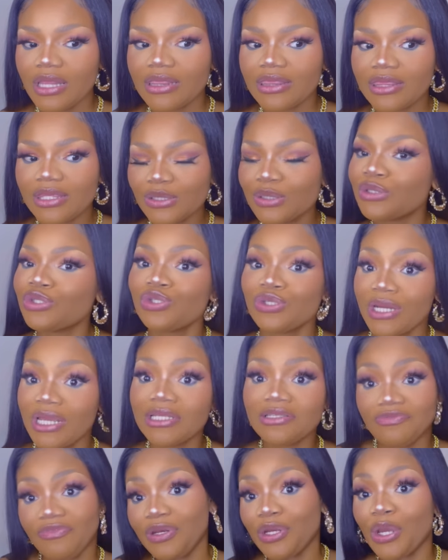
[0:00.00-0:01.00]

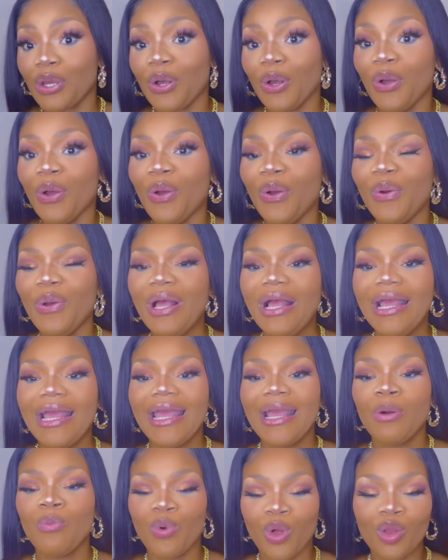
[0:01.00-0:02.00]
today's video
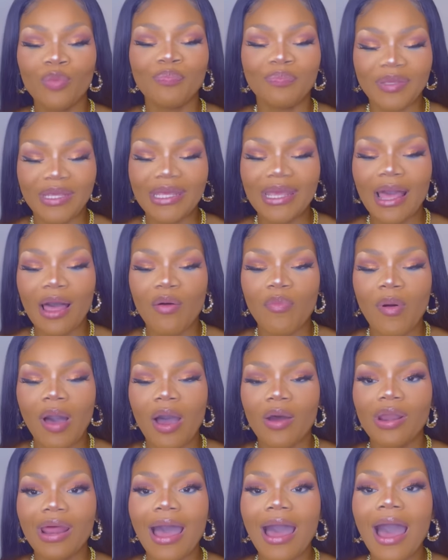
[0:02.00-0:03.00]
will be
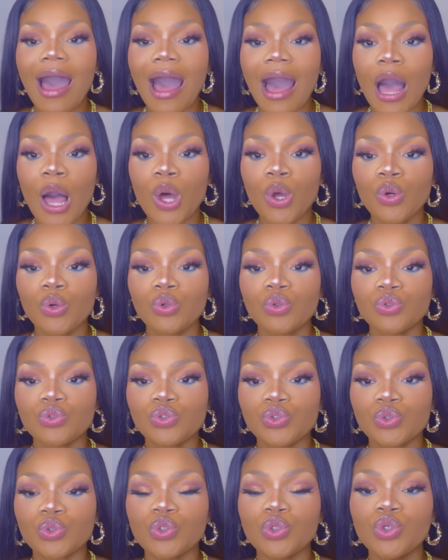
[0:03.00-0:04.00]
about how
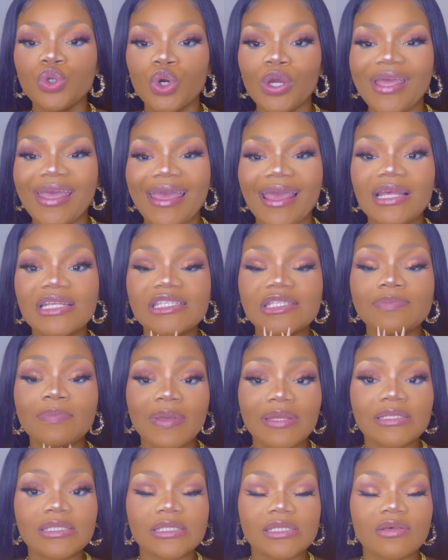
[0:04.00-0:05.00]
to look
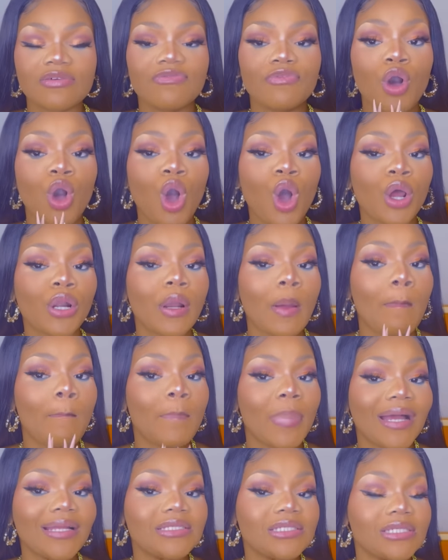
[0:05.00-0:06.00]
expensive on a
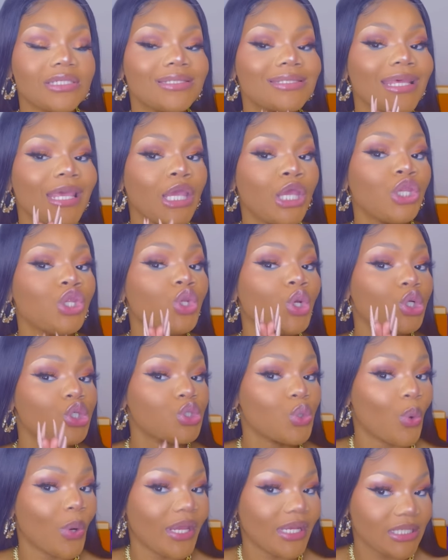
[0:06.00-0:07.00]
budget in your
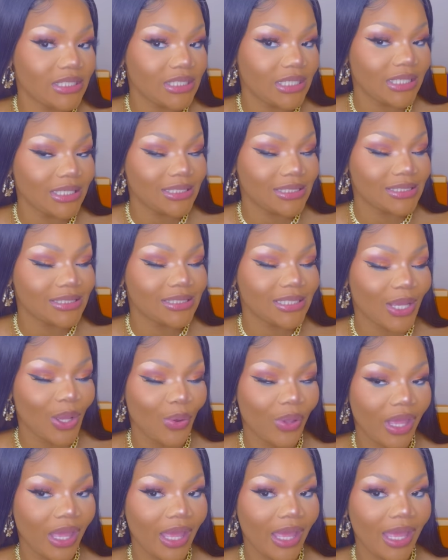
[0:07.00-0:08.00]
20s.
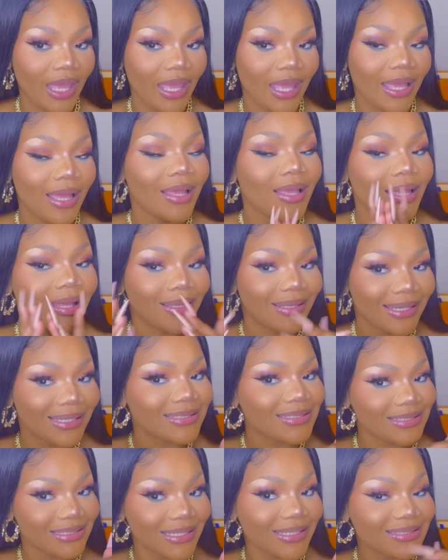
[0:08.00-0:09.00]
Okay,
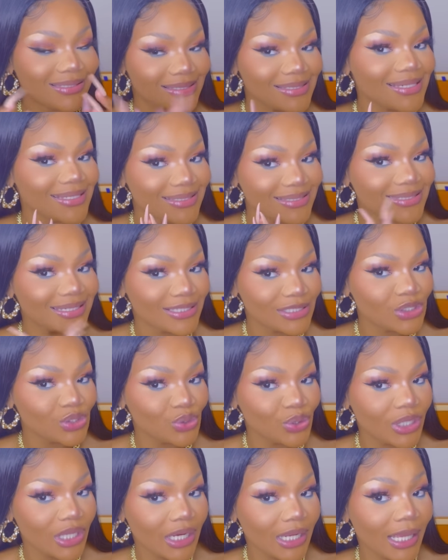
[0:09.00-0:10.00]
let's do
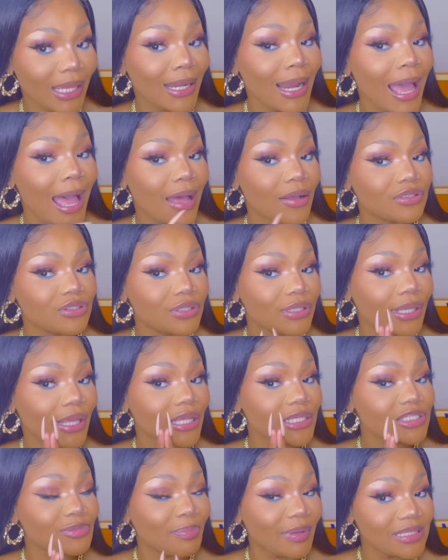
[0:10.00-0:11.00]
that again. How to look
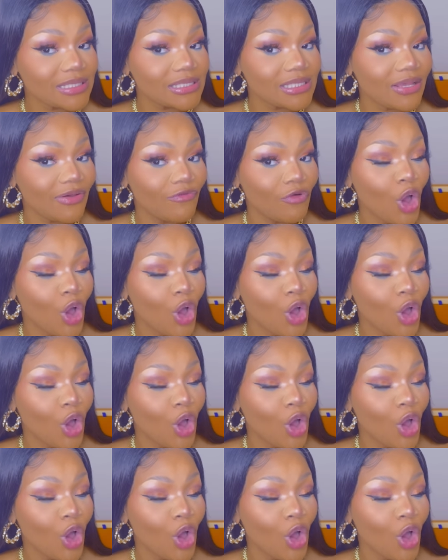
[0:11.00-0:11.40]
expensive